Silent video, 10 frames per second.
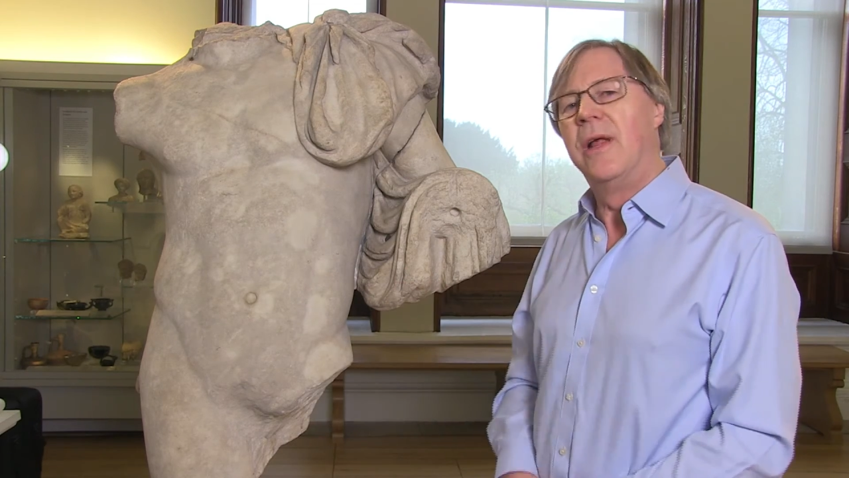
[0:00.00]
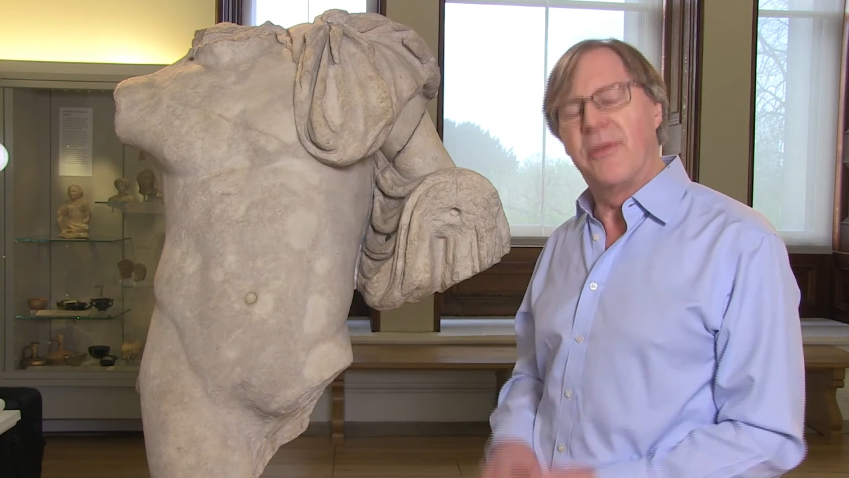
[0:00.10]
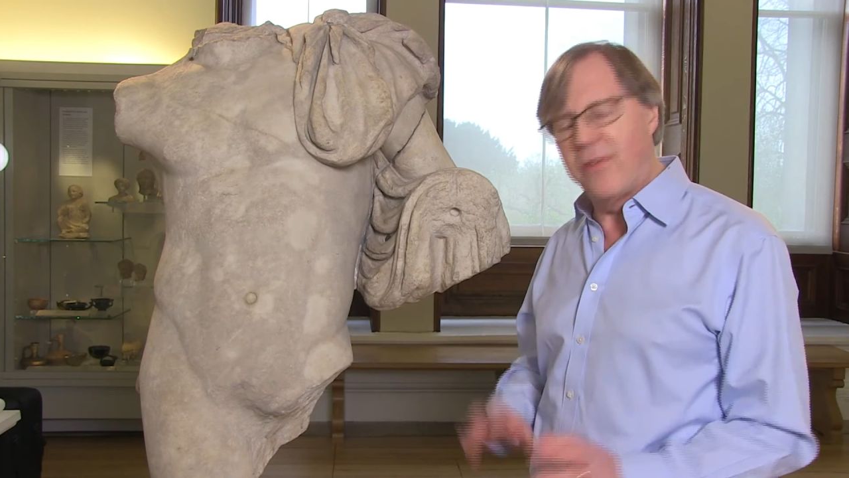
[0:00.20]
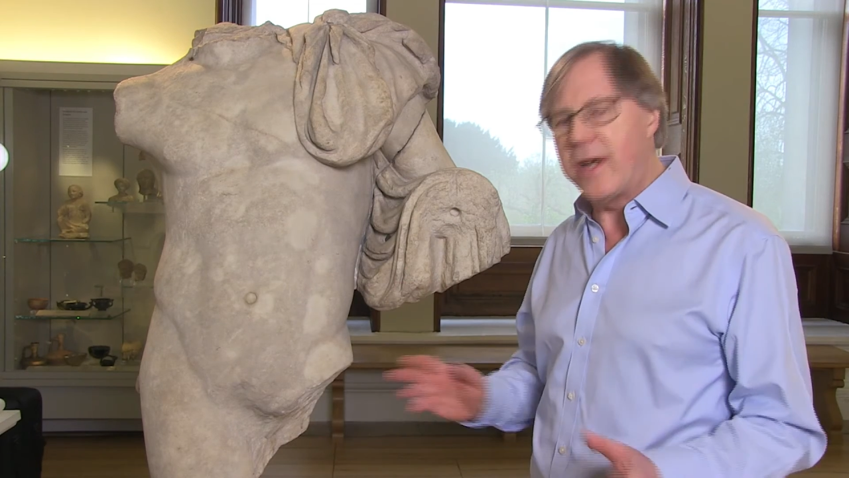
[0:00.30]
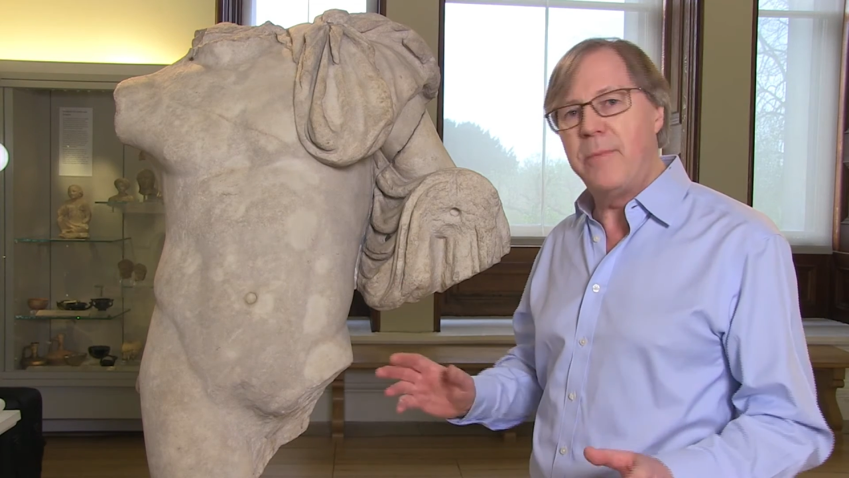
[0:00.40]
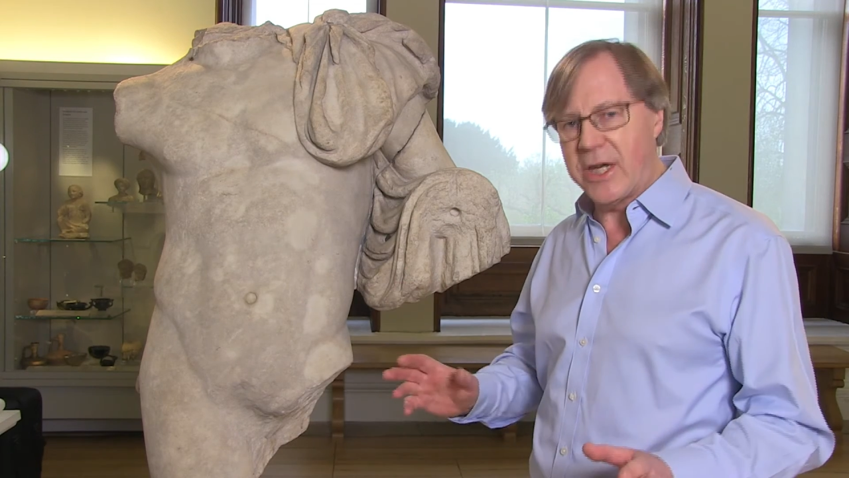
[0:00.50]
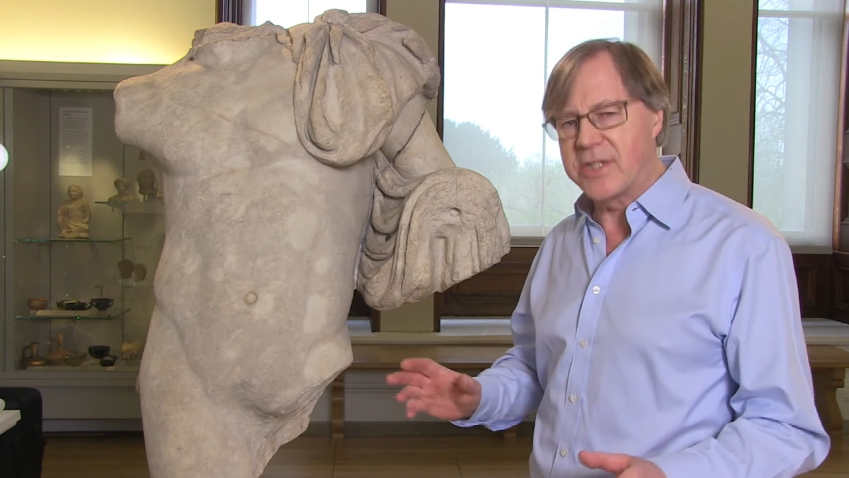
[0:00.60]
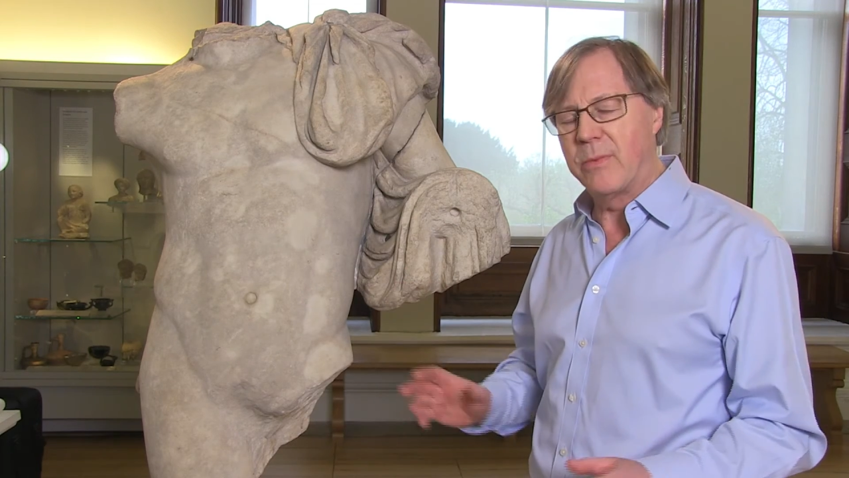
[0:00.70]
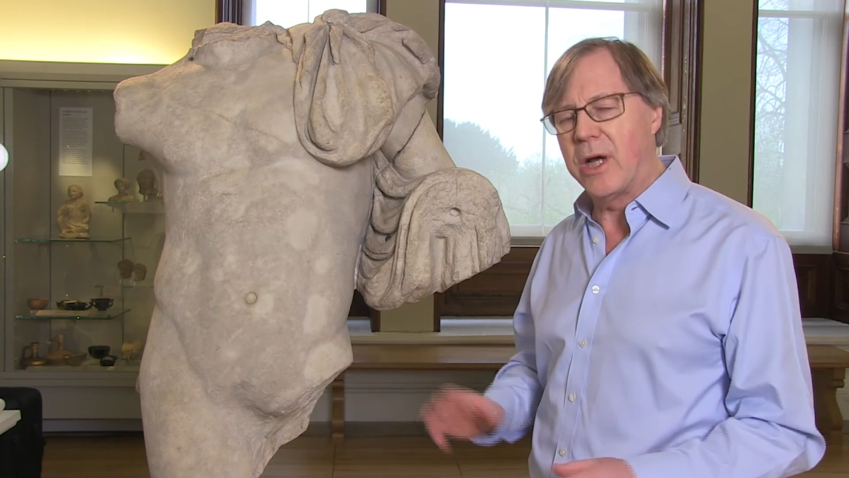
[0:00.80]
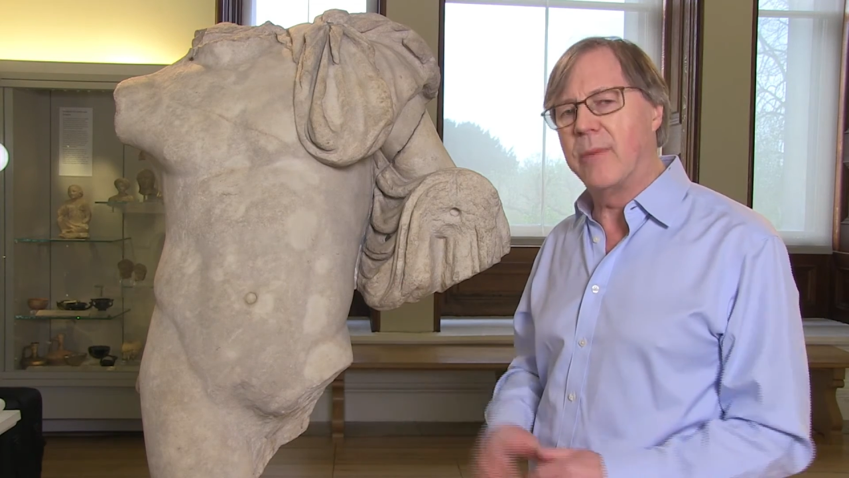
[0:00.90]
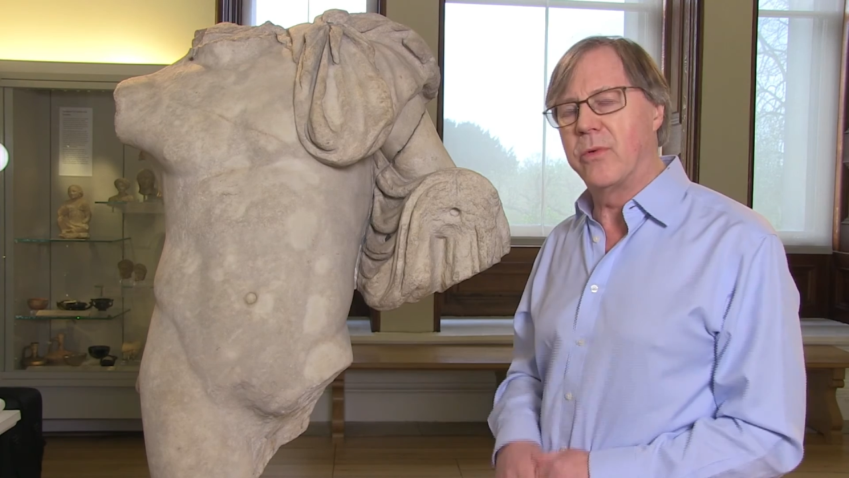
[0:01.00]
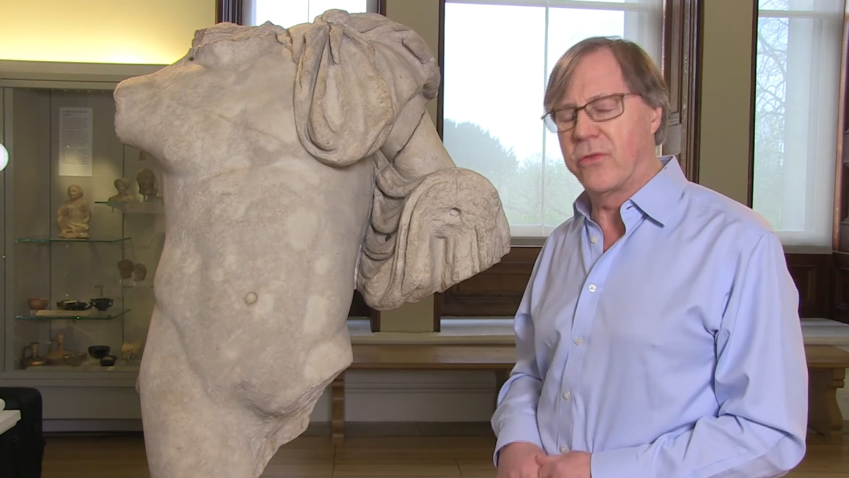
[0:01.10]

the very best marble